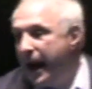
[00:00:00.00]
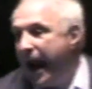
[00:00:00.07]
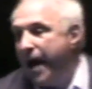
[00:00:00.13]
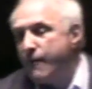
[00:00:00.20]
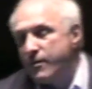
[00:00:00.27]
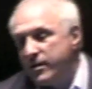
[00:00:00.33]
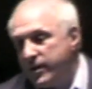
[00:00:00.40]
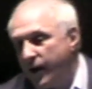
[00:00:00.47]

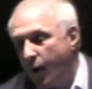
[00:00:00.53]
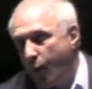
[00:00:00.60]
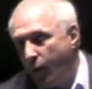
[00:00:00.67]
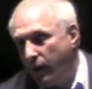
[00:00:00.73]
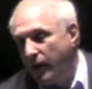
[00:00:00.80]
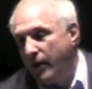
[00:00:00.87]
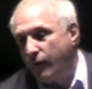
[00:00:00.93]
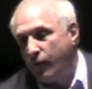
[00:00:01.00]
Everything on
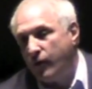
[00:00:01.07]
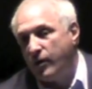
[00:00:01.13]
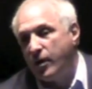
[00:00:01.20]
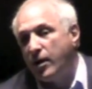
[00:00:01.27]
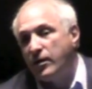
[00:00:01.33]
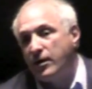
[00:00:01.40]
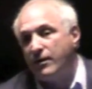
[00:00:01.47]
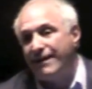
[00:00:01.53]
one level or
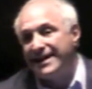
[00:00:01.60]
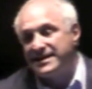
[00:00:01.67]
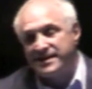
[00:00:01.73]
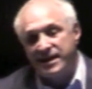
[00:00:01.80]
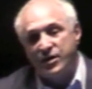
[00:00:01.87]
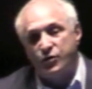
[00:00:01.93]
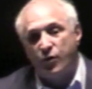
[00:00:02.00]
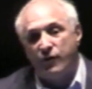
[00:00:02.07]
another in the last
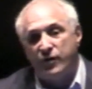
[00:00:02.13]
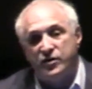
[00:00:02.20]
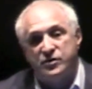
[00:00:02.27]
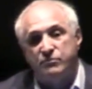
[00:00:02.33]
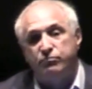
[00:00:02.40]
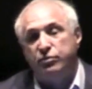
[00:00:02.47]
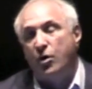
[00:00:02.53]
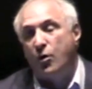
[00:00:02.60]
10, 12 years
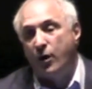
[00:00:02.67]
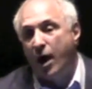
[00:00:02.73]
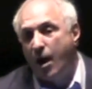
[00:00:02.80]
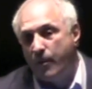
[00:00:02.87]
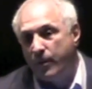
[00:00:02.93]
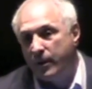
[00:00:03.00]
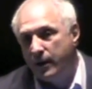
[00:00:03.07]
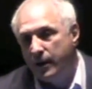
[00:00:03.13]
has blown
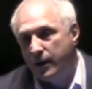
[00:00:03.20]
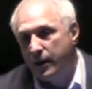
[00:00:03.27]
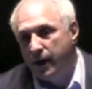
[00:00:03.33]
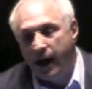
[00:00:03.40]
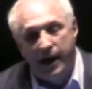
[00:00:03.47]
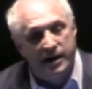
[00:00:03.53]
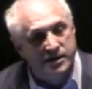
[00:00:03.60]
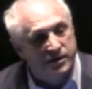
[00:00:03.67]
up.
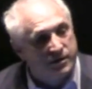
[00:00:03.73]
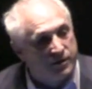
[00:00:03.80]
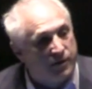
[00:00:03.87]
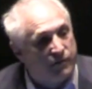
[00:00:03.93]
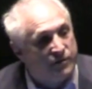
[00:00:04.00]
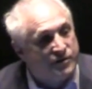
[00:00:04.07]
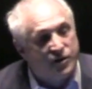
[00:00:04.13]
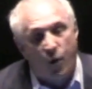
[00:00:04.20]
And
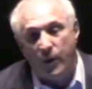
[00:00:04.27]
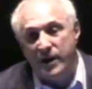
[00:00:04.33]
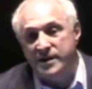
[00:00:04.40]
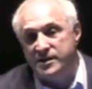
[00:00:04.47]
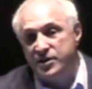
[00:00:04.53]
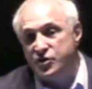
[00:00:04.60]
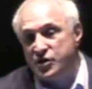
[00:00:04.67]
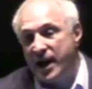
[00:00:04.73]
there is no
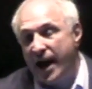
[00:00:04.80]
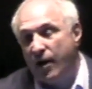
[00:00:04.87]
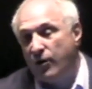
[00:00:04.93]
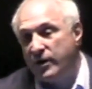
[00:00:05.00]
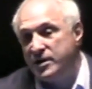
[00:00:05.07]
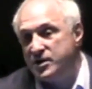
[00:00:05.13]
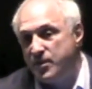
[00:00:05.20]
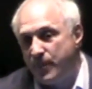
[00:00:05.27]
easy
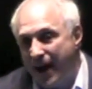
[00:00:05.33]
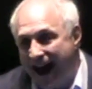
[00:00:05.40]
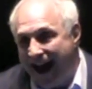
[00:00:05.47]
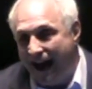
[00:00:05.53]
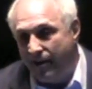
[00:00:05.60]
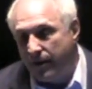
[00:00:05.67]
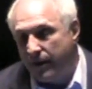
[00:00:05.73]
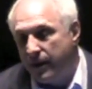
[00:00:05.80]
channel, easy
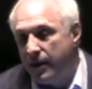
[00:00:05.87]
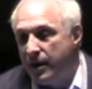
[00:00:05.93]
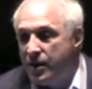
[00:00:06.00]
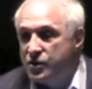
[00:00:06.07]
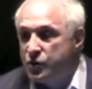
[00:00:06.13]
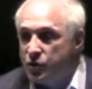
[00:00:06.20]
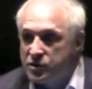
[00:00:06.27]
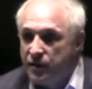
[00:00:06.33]
path.
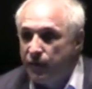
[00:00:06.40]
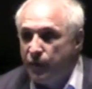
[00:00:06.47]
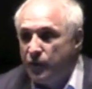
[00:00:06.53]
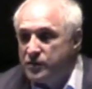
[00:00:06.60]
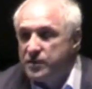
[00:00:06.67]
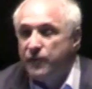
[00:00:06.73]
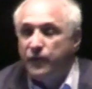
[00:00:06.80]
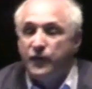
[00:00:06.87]
So it's
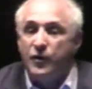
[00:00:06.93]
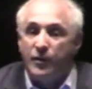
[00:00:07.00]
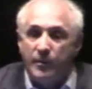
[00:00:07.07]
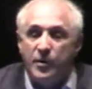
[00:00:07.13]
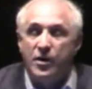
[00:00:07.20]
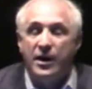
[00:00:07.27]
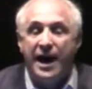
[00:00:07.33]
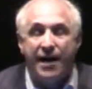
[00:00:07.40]
confusing for you, and
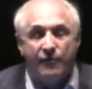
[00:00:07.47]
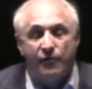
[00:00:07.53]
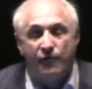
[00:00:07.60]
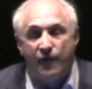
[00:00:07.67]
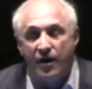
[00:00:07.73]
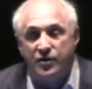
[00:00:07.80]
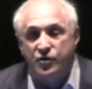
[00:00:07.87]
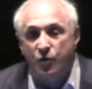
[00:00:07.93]
you're going to have to
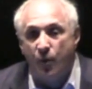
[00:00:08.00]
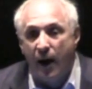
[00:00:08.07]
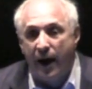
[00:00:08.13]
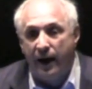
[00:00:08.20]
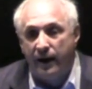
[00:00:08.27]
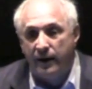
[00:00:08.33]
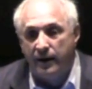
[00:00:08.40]
find your way.